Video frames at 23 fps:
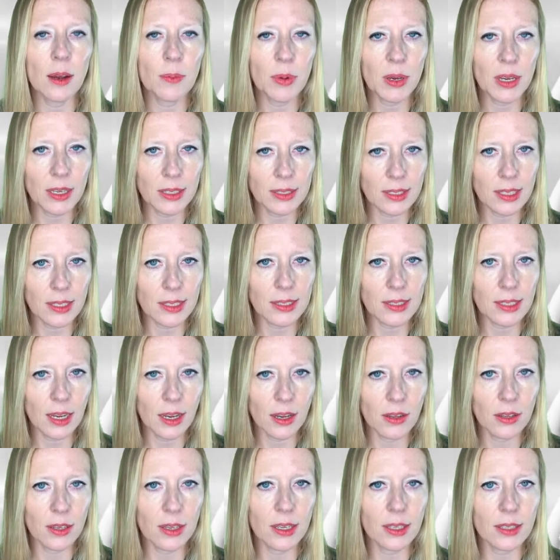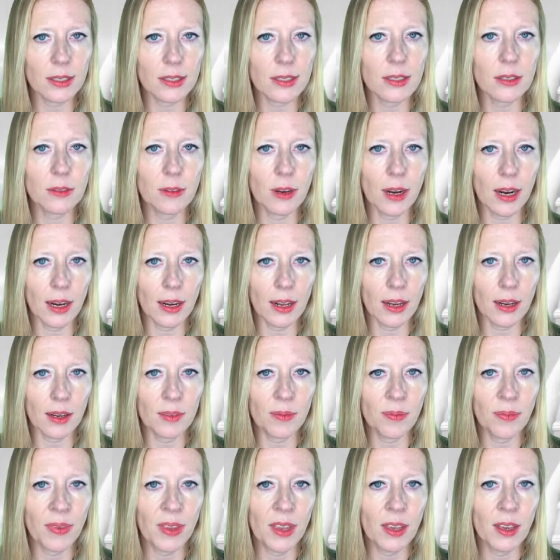because the cell is
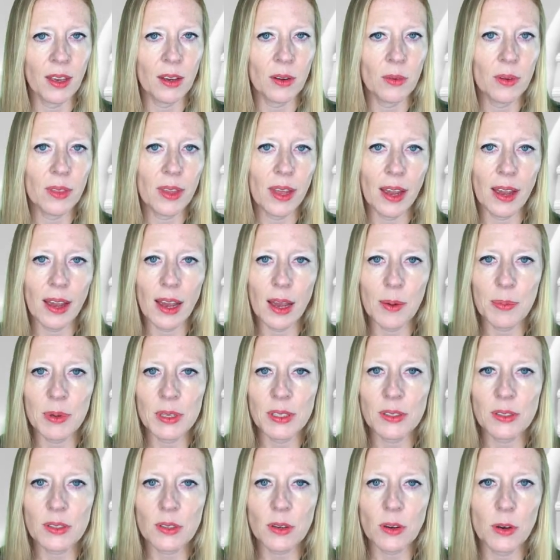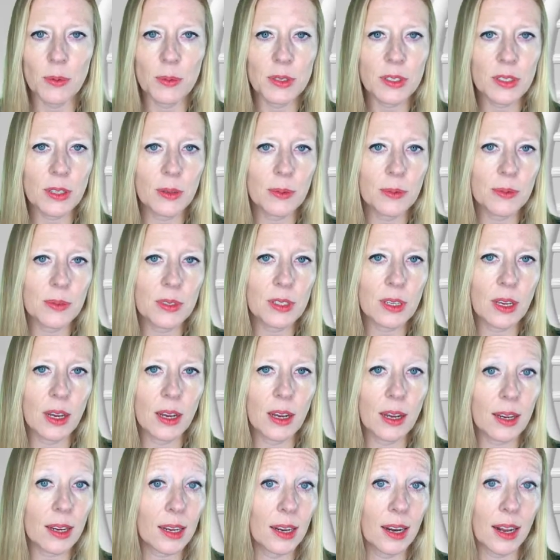dividing. When that happens, chromosomes
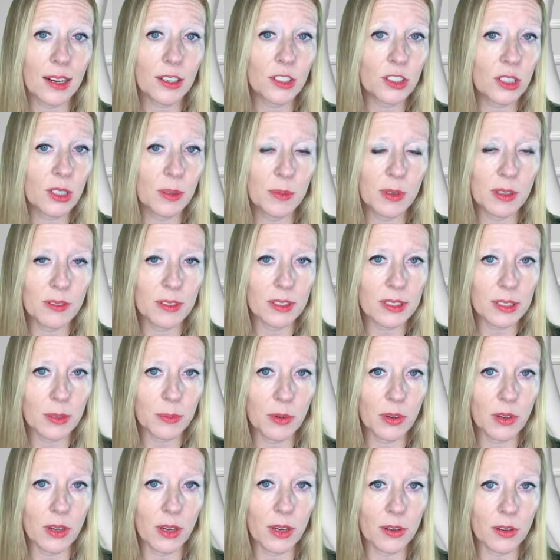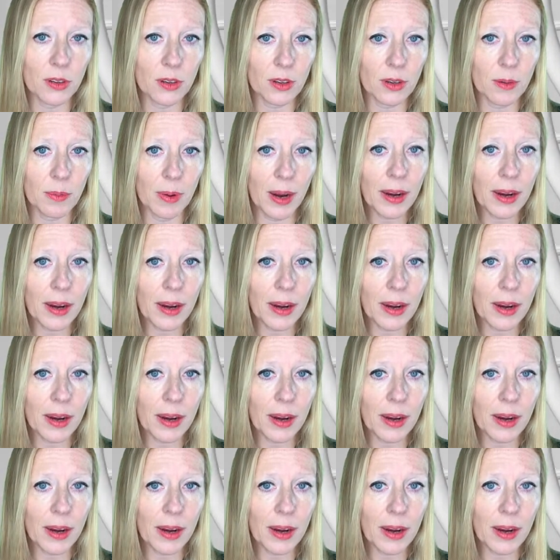can actually be visible under a